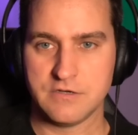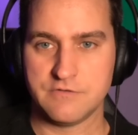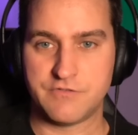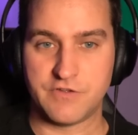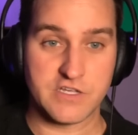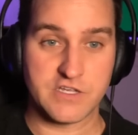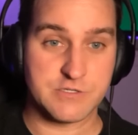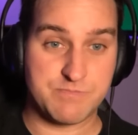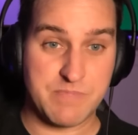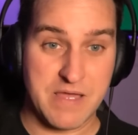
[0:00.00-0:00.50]

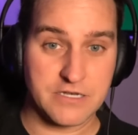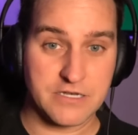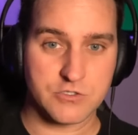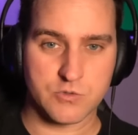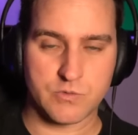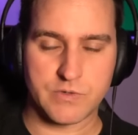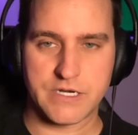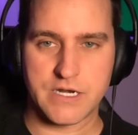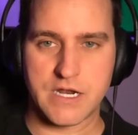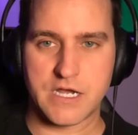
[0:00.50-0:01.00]
Philly's been
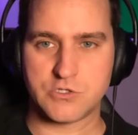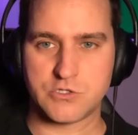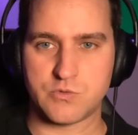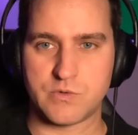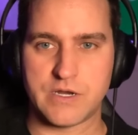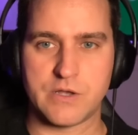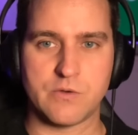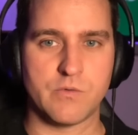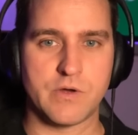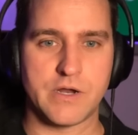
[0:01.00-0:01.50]
29
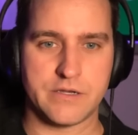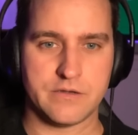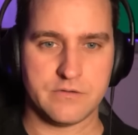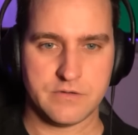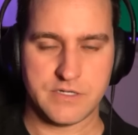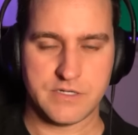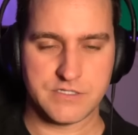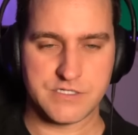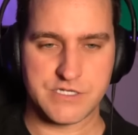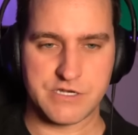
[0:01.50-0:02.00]
21
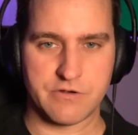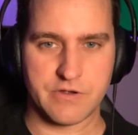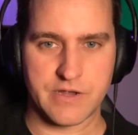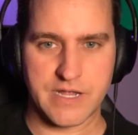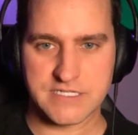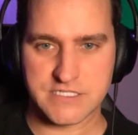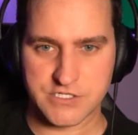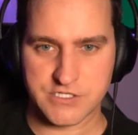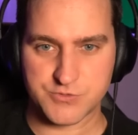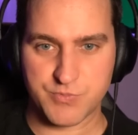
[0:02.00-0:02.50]
and zero
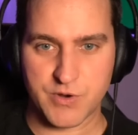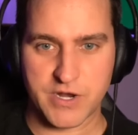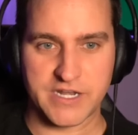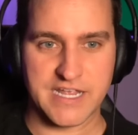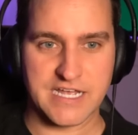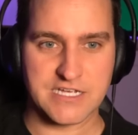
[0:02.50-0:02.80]
against the spread.